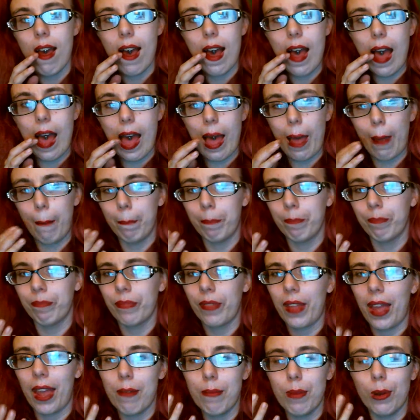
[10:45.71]

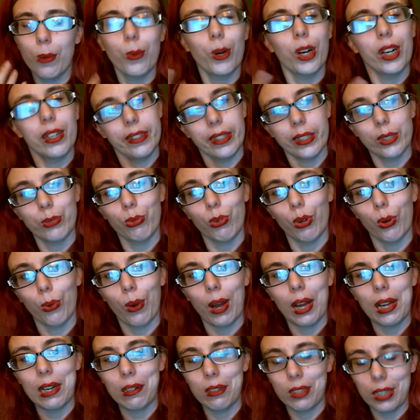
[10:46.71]
I've been wearing this for a
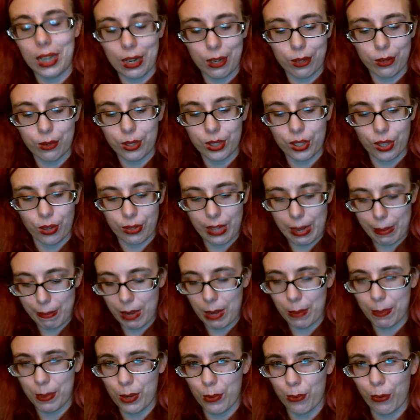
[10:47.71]
while now, so that
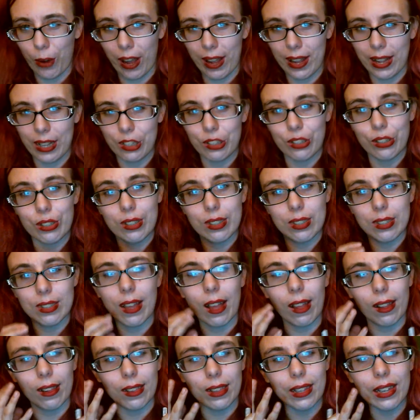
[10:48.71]
might be why it looks
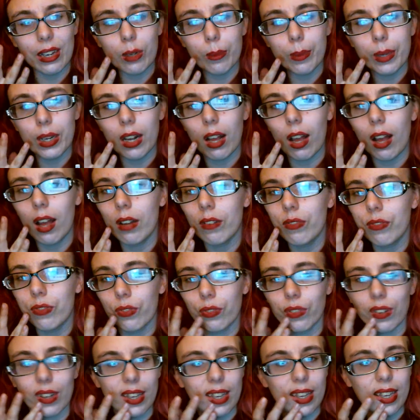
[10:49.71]
a little bit off
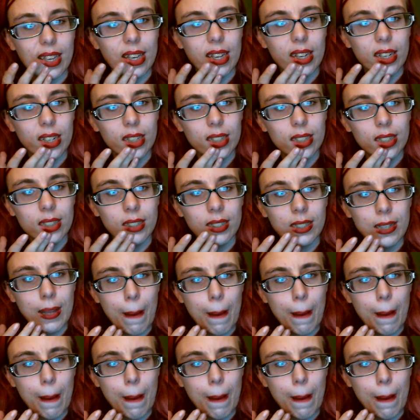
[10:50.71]
right here.